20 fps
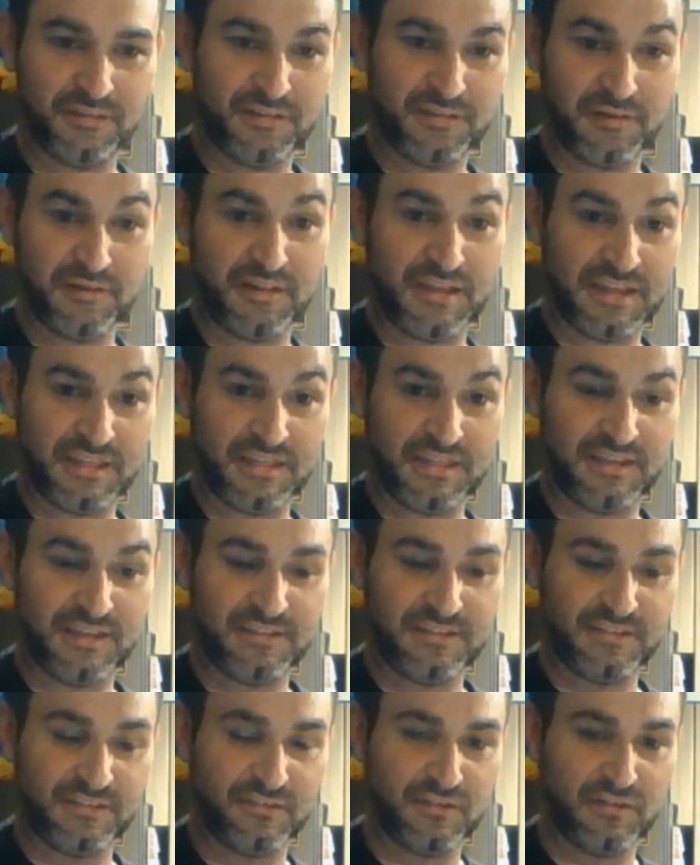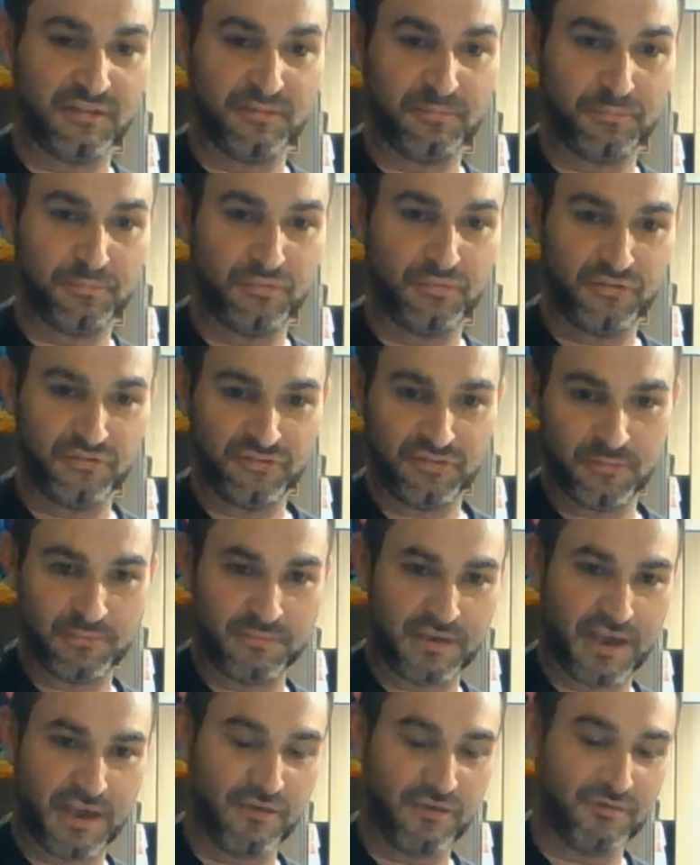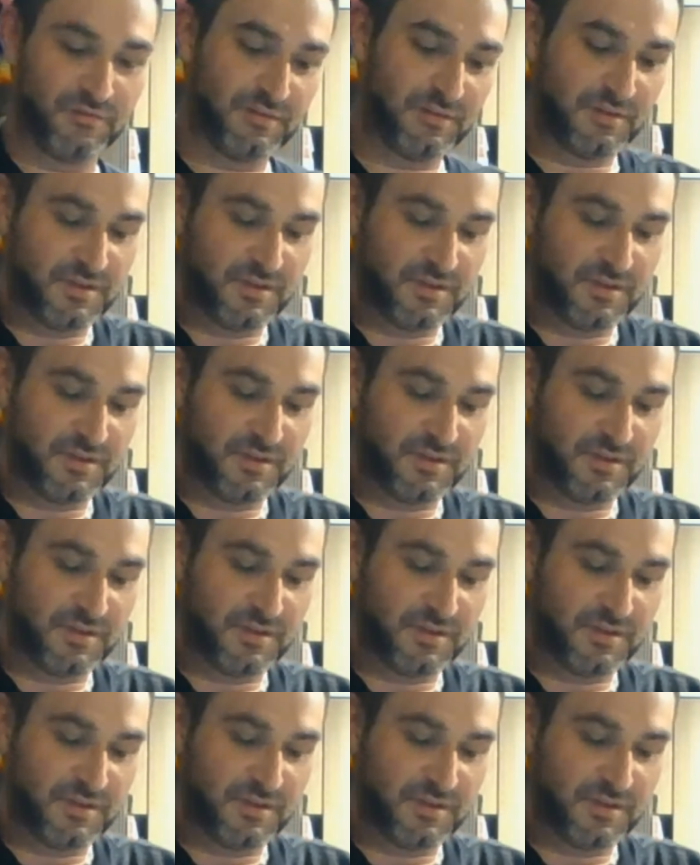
that are like this, and so you just push them down.